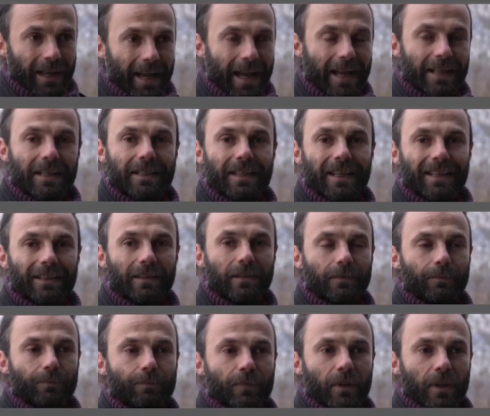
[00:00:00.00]

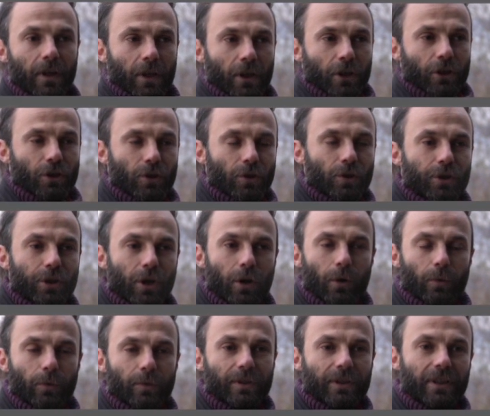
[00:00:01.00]
Editing should
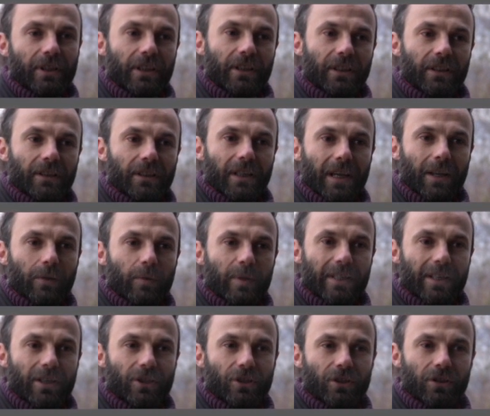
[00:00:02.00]
show the
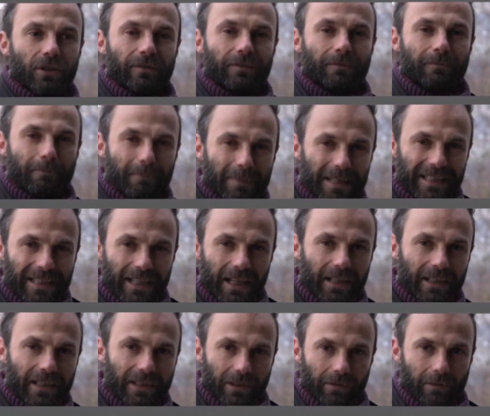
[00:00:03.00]
acquisition of media
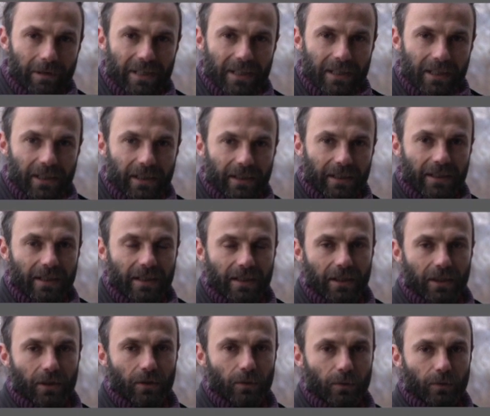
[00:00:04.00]
literacy
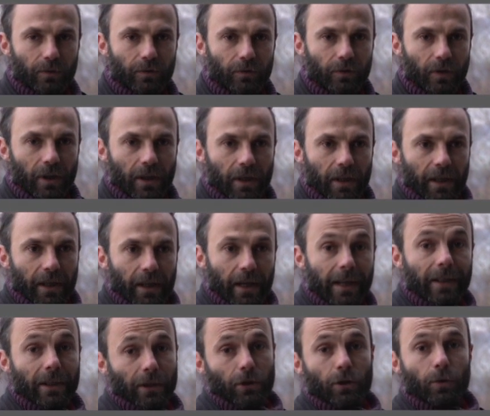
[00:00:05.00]
skills,
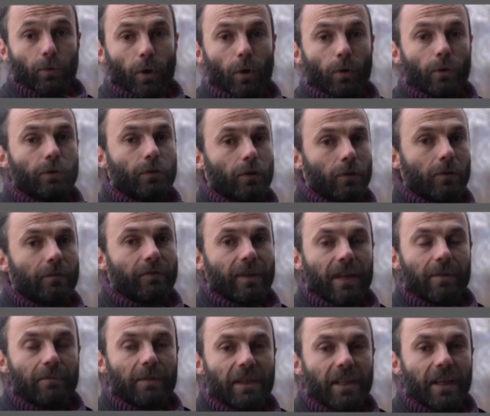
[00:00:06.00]
and it should also
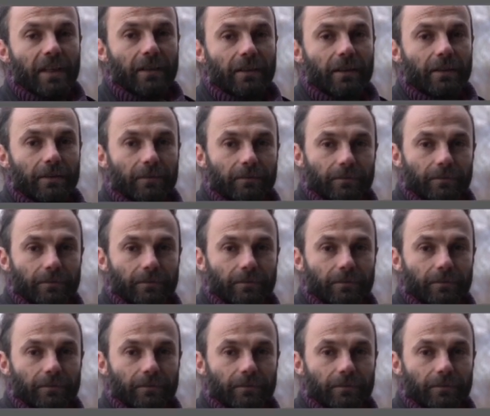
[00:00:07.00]
convey meaning.